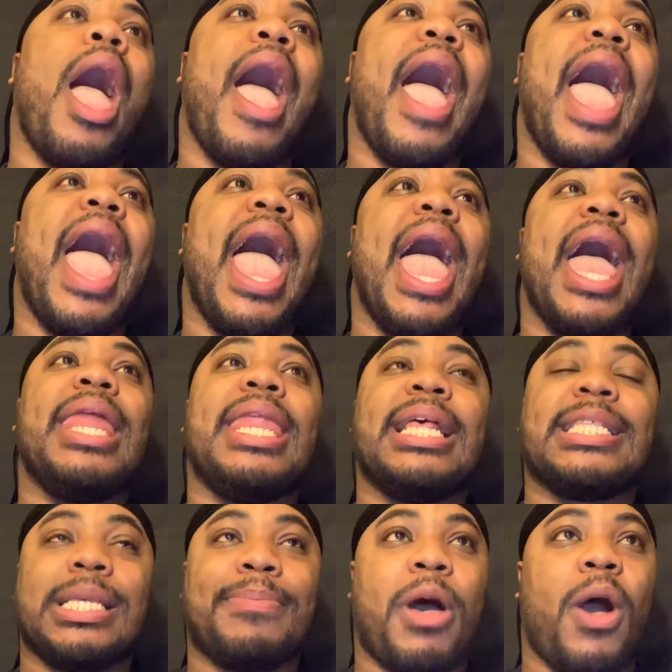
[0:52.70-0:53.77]
And
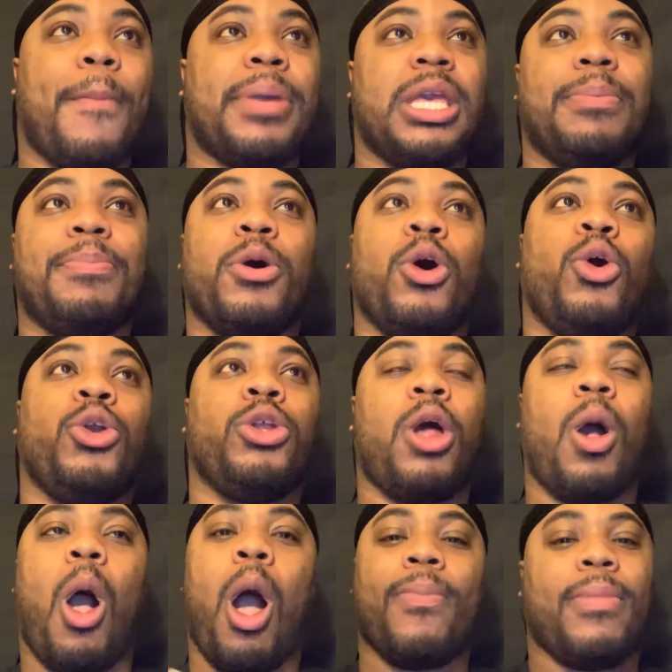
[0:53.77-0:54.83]
it's about people,
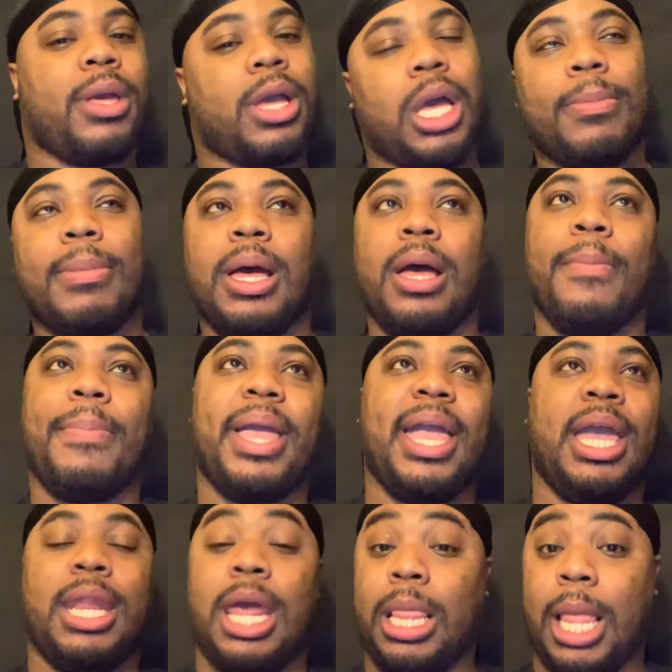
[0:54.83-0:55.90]
on the come up
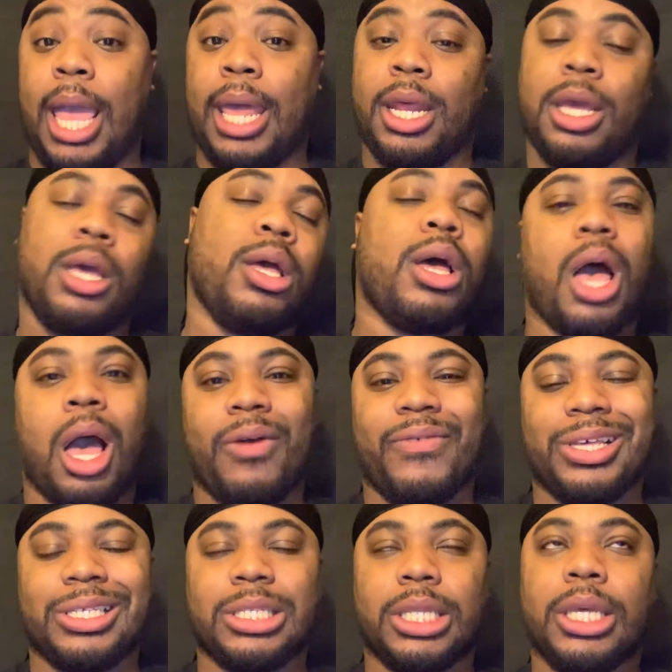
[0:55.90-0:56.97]
in Atlanta,
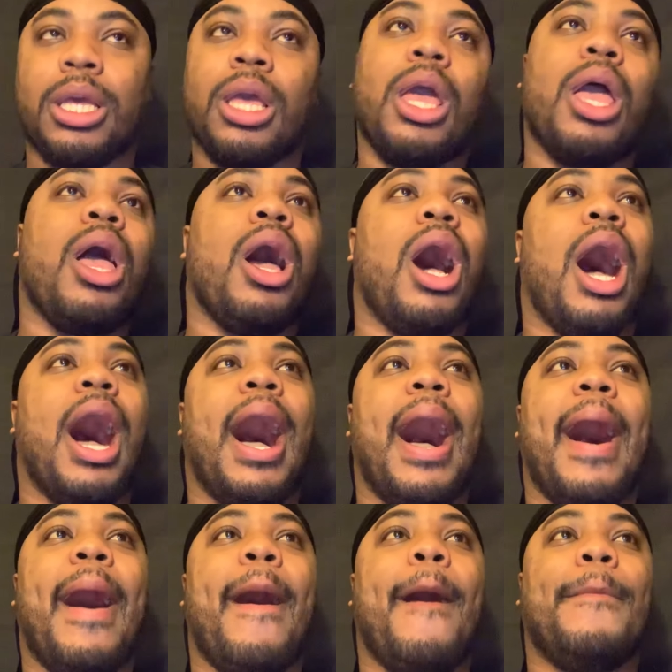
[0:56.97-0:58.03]
obviously,
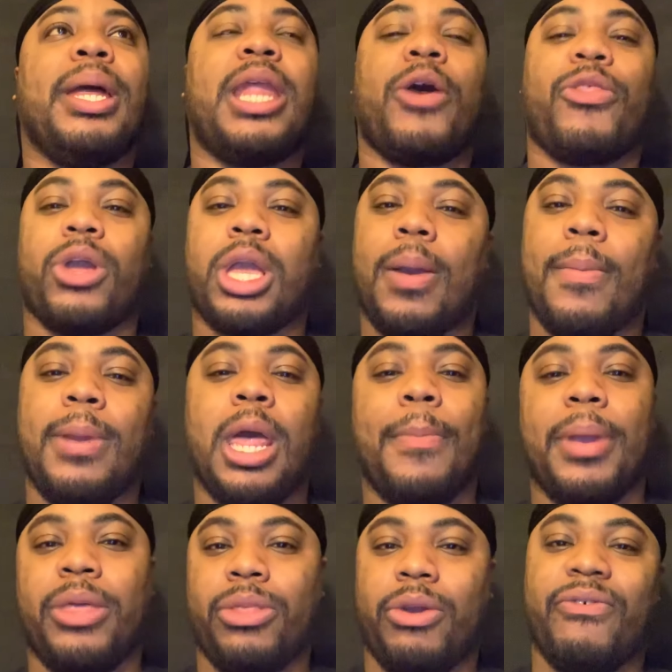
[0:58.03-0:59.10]
and how they're coming
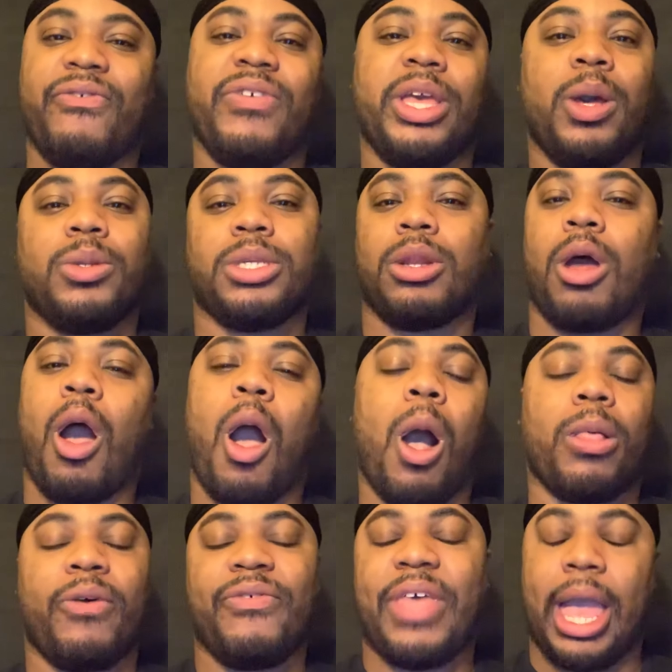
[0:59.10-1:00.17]
up in their fields and
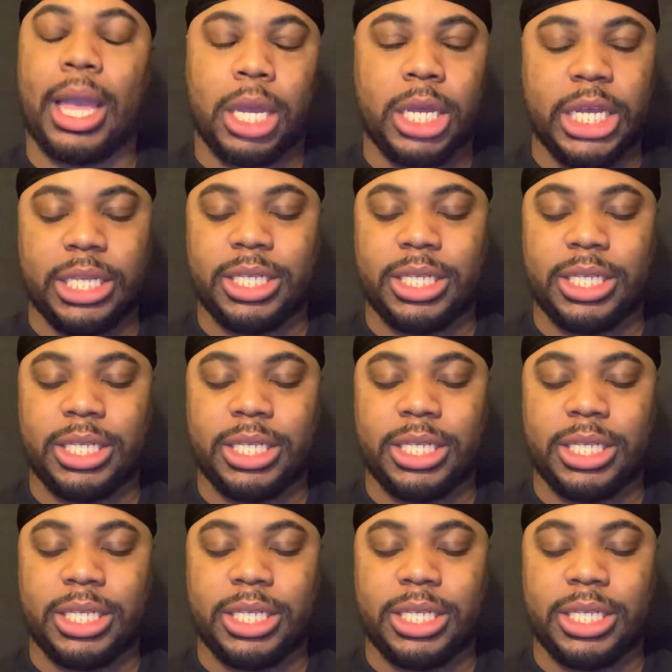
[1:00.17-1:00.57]
all of that good